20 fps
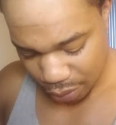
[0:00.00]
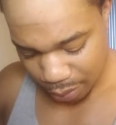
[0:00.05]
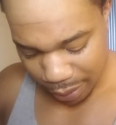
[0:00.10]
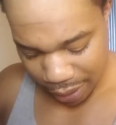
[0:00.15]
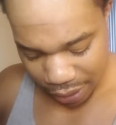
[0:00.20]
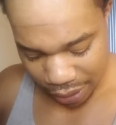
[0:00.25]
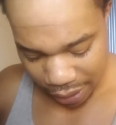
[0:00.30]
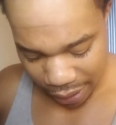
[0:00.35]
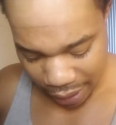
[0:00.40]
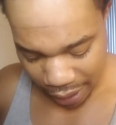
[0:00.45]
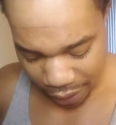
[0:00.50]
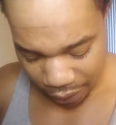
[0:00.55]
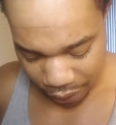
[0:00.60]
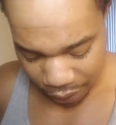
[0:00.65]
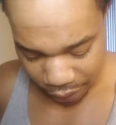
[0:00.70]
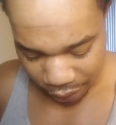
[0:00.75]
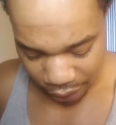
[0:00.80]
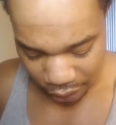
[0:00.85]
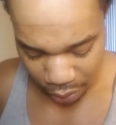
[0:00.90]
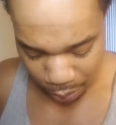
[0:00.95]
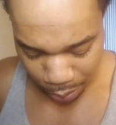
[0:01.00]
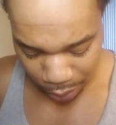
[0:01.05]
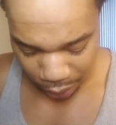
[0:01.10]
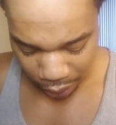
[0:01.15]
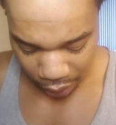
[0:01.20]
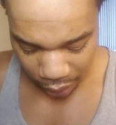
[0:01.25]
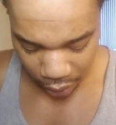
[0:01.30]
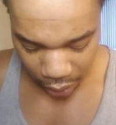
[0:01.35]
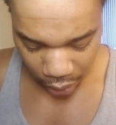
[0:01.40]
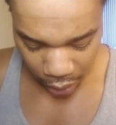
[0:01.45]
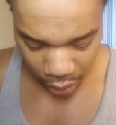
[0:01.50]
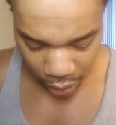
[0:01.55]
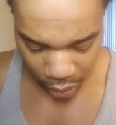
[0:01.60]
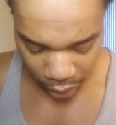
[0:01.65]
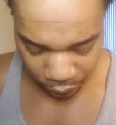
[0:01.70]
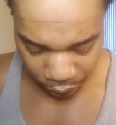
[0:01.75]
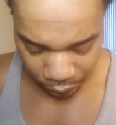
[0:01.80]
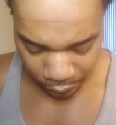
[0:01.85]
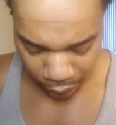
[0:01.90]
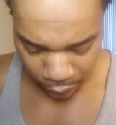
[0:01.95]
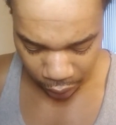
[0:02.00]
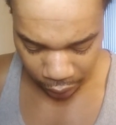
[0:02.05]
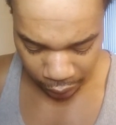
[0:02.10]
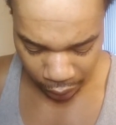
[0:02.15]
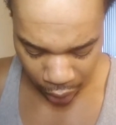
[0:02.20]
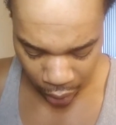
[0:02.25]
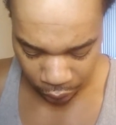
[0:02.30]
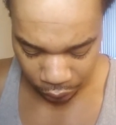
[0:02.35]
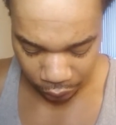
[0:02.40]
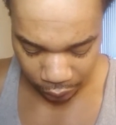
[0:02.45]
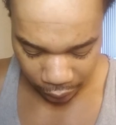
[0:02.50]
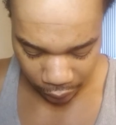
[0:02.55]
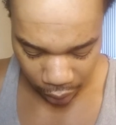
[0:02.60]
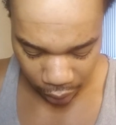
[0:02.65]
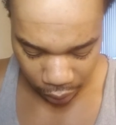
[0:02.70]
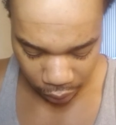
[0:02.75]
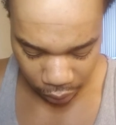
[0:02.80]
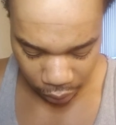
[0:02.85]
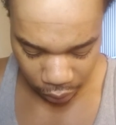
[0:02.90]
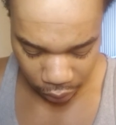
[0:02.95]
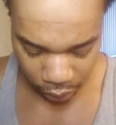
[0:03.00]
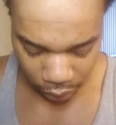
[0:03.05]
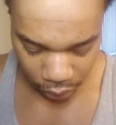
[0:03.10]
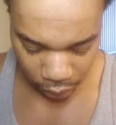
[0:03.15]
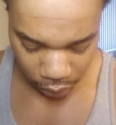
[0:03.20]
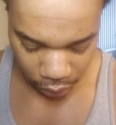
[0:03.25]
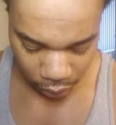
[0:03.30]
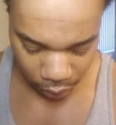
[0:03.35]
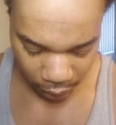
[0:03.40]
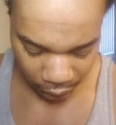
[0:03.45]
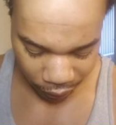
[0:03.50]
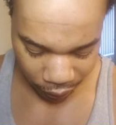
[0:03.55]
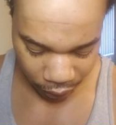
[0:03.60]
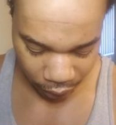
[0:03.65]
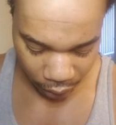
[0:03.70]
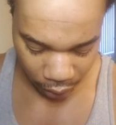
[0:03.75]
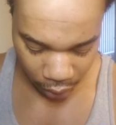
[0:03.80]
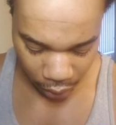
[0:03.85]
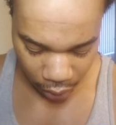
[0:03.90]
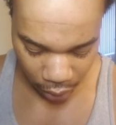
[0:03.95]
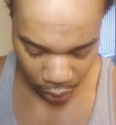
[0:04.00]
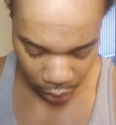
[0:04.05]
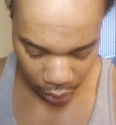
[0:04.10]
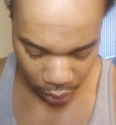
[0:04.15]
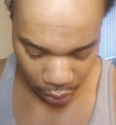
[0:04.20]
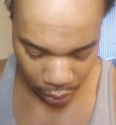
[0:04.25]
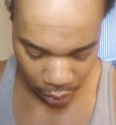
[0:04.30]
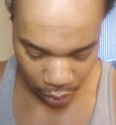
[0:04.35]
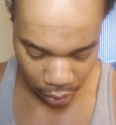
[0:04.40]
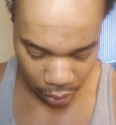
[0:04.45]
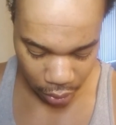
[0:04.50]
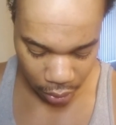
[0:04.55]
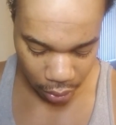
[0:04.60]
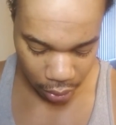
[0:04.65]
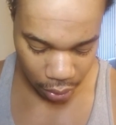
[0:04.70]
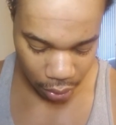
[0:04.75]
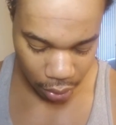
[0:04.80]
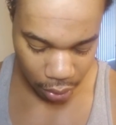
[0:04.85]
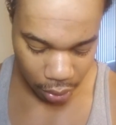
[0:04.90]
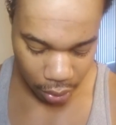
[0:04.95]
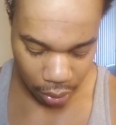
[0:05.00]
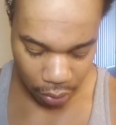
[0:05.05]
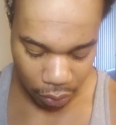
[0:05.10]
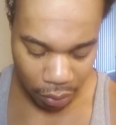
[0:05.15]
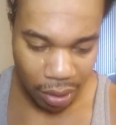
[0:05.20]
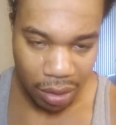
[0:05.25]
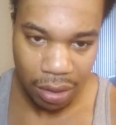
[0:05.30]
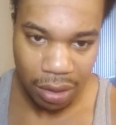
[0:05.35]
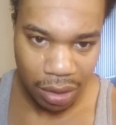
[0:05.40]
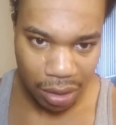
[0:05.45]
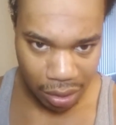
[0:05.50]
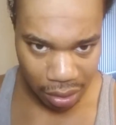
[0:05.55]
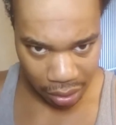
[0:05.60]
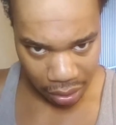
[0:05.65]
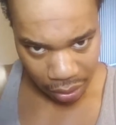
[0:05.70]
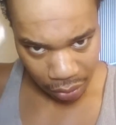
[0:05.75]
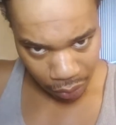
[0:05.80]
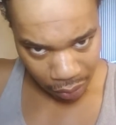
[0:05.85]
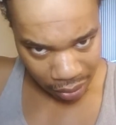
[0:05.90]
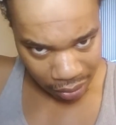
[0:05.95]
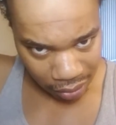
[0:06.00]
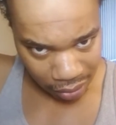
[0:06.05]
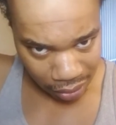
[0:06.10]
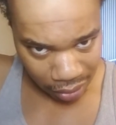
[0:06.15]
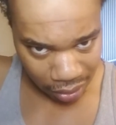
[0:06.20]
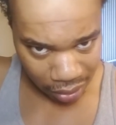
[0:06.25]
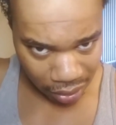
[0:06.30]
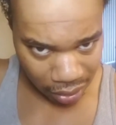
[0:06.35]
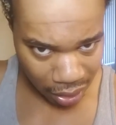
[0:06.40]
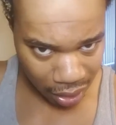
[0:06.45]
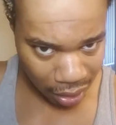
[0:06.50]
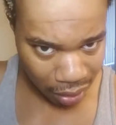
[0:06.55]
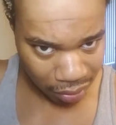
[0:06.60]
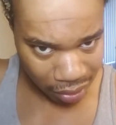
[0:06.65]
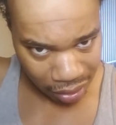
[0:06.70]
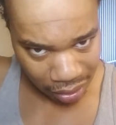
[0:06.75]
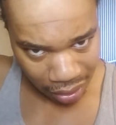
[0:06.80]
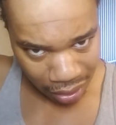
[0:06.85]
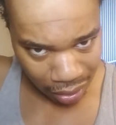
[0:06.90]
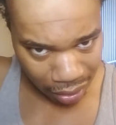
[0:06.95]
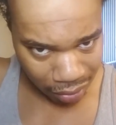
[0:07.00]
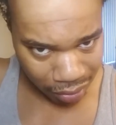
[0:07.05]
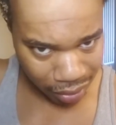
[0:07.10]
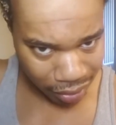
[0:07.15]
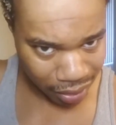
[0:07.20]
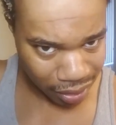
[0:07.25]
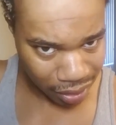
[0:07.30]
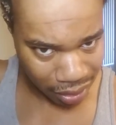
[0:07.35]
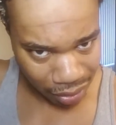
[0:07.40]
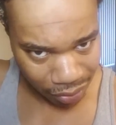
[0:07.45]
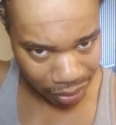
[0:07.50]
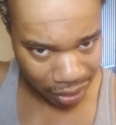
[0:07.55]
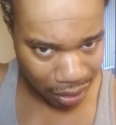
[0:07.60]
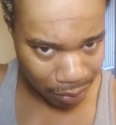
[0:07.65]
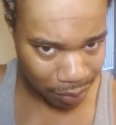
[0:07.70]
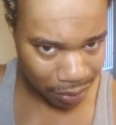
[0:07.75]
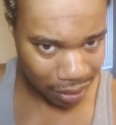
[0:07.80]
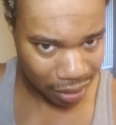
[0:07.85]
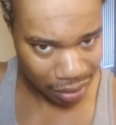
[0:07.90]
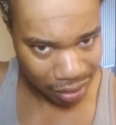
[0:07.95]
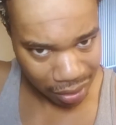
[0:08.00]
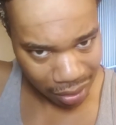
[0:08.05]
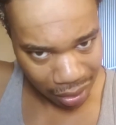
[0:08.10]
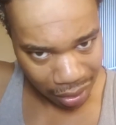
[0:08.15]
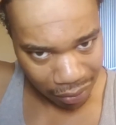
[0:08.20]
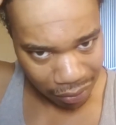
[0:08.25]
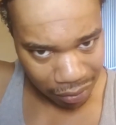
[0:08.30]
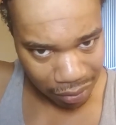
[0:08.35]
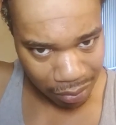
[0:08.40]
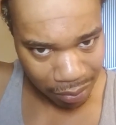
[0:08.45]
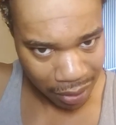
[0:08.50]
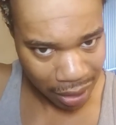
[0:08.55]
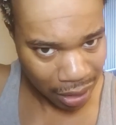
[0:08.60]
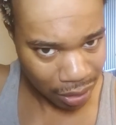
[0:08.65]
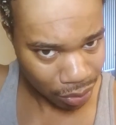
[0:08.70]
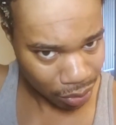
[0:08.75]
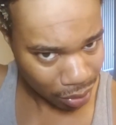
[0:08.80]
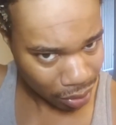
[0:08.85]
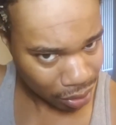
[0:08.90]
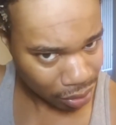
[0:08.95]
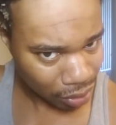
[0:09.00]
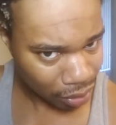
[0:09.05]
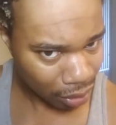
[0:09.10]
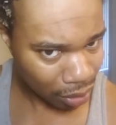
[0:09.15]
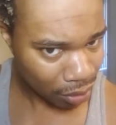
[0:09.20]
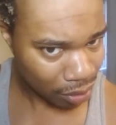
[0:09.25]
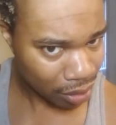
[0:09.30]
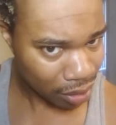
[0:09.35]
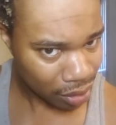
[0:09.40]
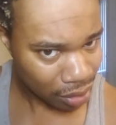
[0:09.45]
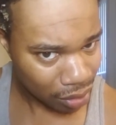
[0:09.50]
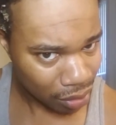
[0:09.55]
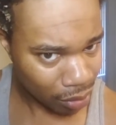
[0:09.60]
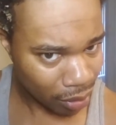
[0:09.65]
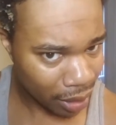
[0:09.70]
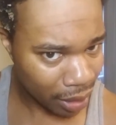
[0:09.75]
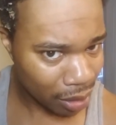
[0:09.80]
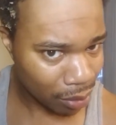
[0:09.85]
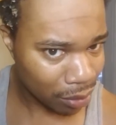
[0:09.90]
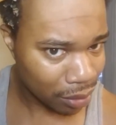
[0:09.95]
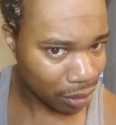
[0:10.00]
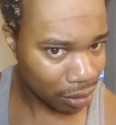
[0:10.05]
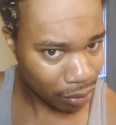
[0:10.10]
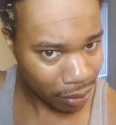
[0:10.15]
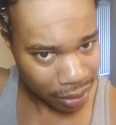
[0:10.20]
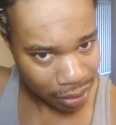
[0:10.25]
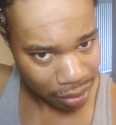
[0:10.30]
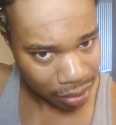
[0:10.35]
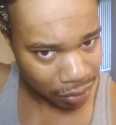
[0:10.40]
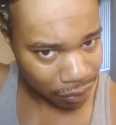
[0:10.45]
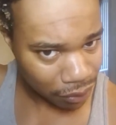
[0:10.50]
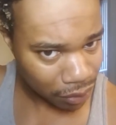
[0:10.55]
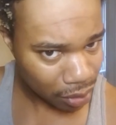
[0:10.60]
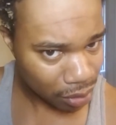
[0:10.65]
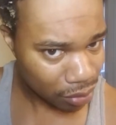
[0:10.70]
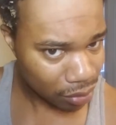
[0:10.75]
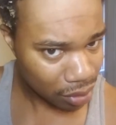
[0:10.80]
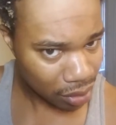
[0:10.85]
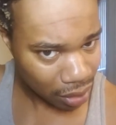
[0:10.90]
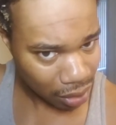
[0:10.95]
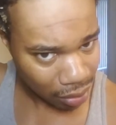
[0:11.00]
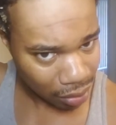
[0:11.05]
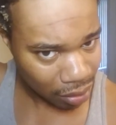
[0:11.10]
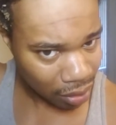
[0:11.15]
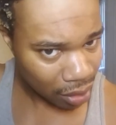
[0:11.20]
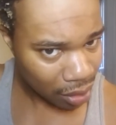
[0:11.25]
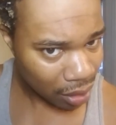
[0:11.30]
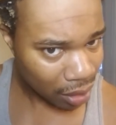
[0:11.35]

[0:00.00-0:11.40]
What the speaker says: you mix together gets put on your hair. Everything. Because once this is gone, it's gone. There is no keeping this stuff. You might as well throw this away with the rest of the fruit. So,